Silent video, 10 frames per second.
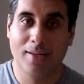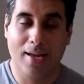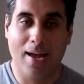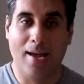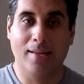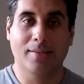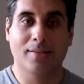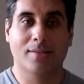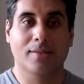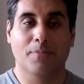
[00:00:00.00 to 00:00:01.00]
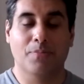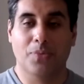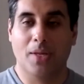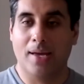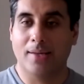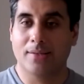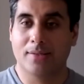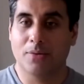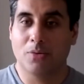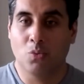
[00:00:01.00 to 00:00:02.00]
And
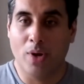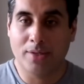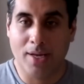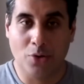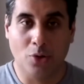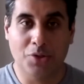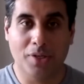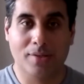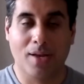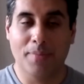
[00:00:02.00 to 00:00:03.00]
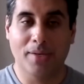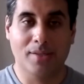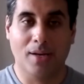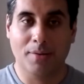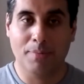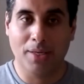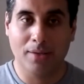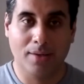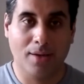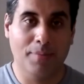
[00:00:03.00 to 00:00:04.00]
when technology has come in, it's either been
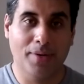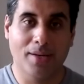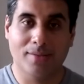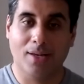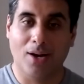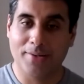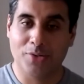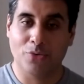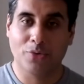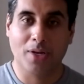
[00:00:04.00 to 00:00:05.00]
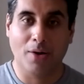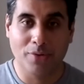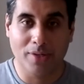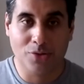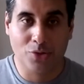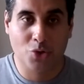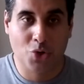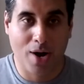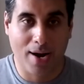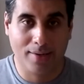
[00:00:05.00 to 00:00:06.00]
coming as a guise of governance to
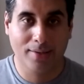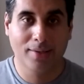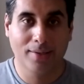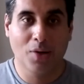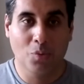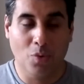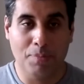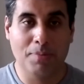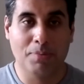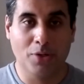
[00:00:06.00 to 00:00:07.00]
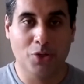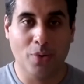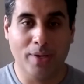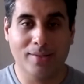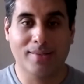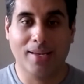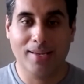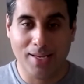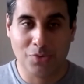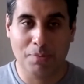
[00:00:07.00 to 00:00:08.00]
track what people are doing and second
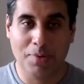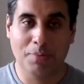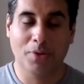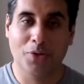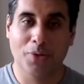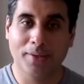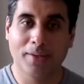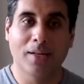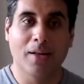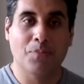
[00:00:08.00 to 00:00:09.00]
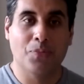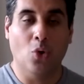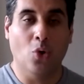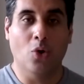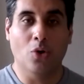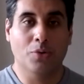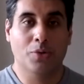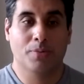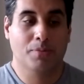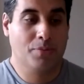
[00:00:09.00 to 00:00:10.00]
guess what people are doing, or
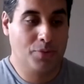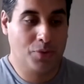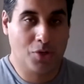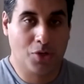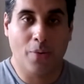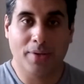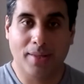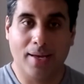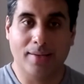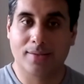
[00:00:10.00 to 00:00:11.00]
showing that